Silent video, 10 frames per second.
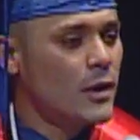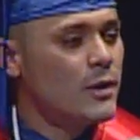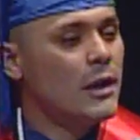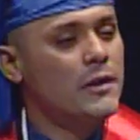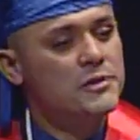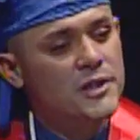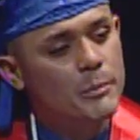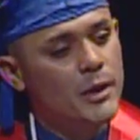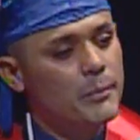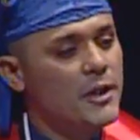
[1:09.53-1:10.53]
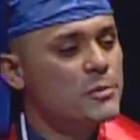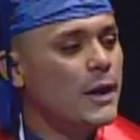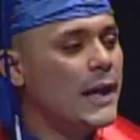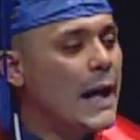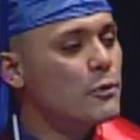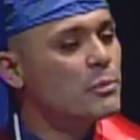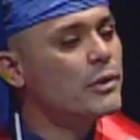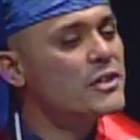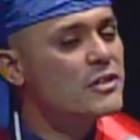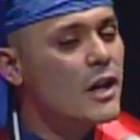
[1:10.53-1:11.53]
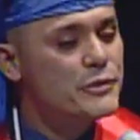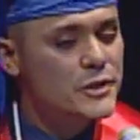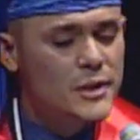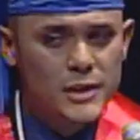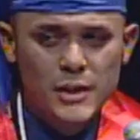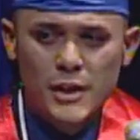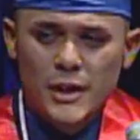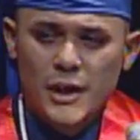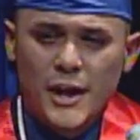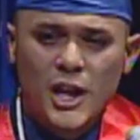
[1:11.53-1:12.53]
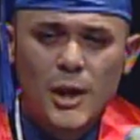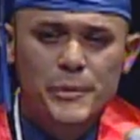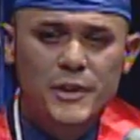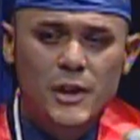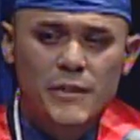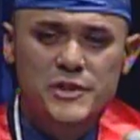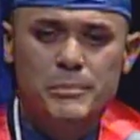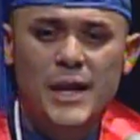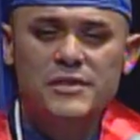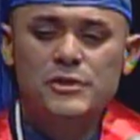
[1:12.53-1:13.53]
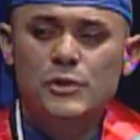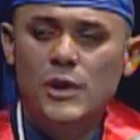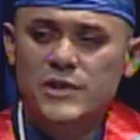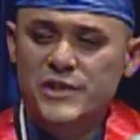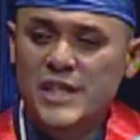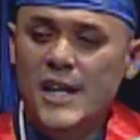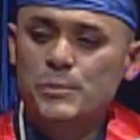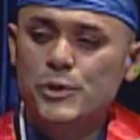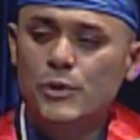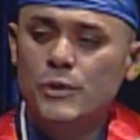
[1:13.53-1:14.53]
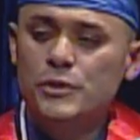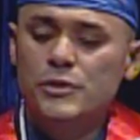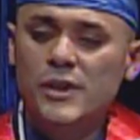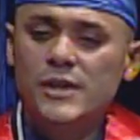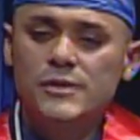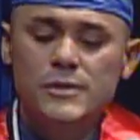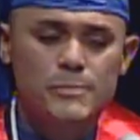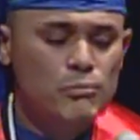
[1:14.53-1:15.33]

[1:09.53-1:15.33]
Now, this could have been because my dad was a police officer, and I commonly heard of his amazing stories as nights patrolling the streets,